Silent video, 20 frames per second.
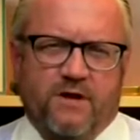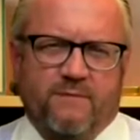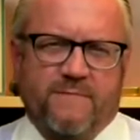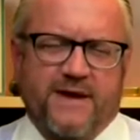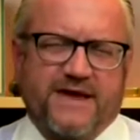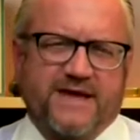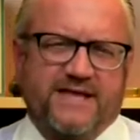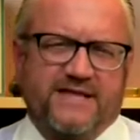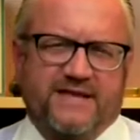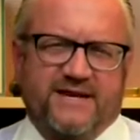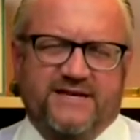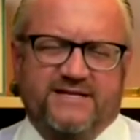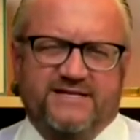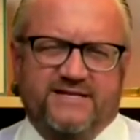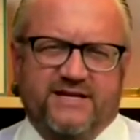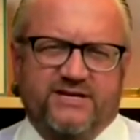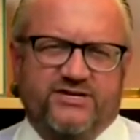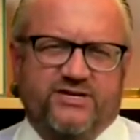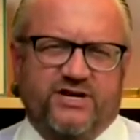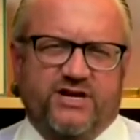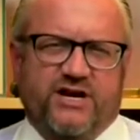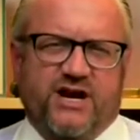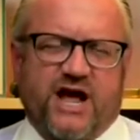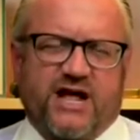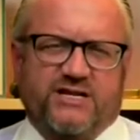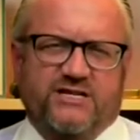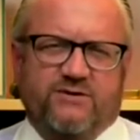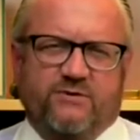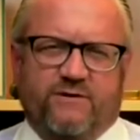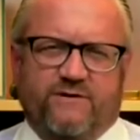making the decision
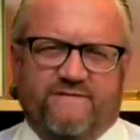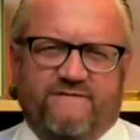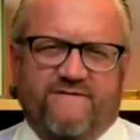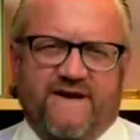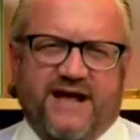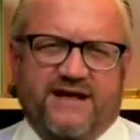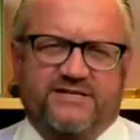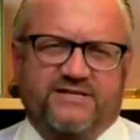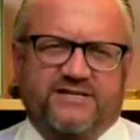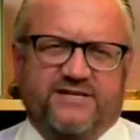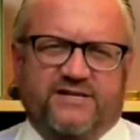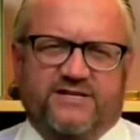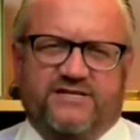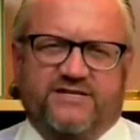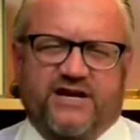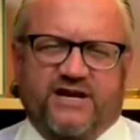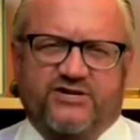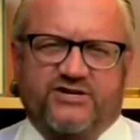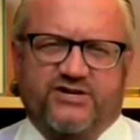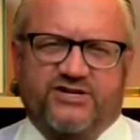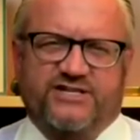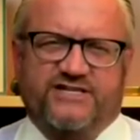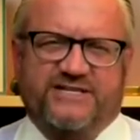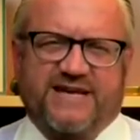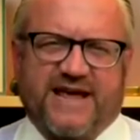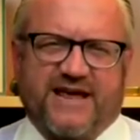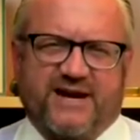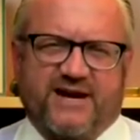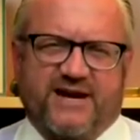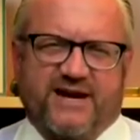not to invest in such
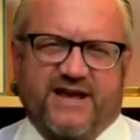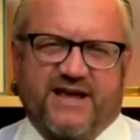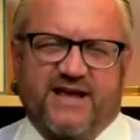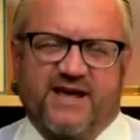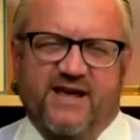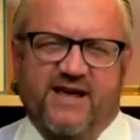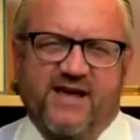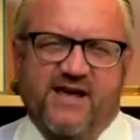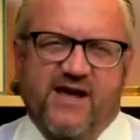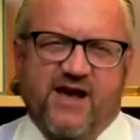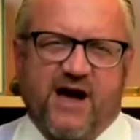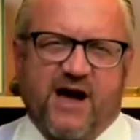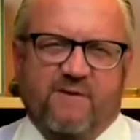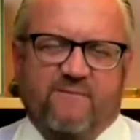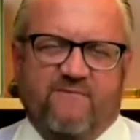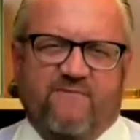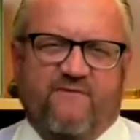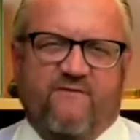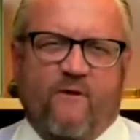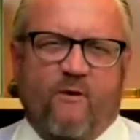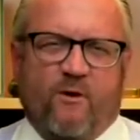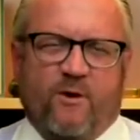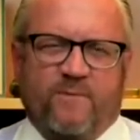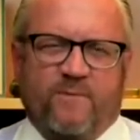insanity. I'm for